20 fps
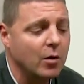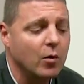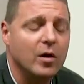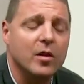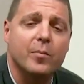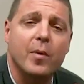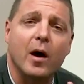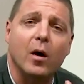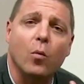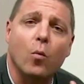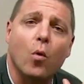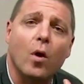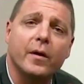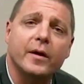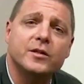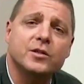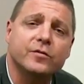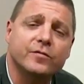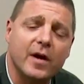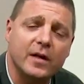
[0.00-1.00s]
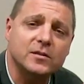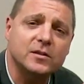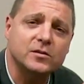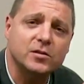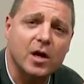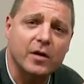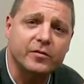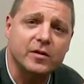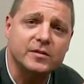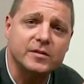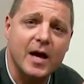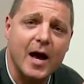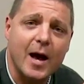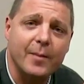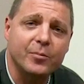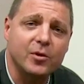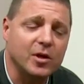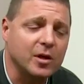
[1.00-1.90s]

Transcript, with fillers: with about one inch of vessels off the top.